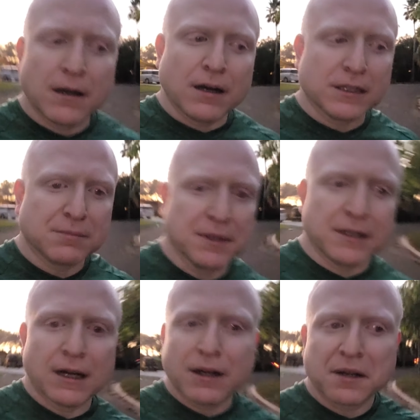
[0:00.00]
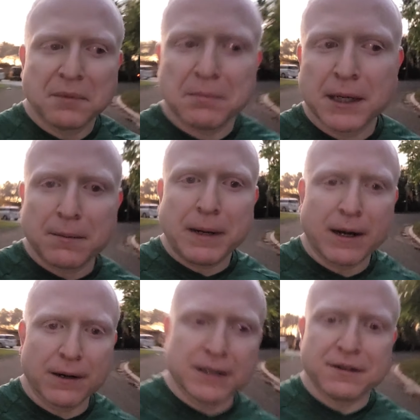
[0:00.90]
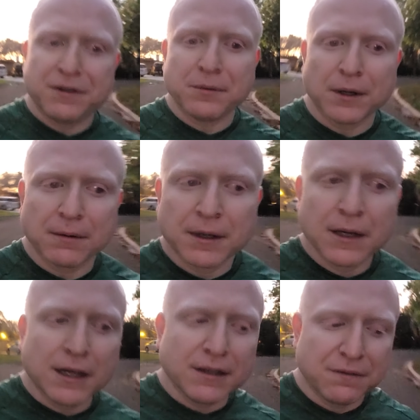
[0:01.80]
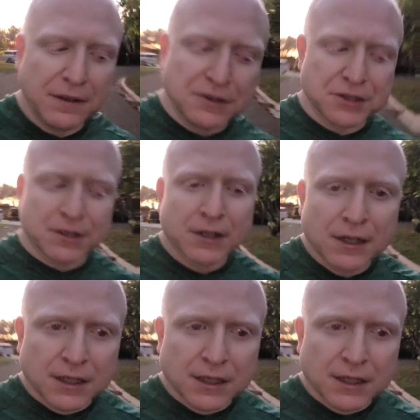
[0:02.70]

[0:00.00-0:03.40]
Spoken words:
husband, how I can be a better parent, if you will, in the future.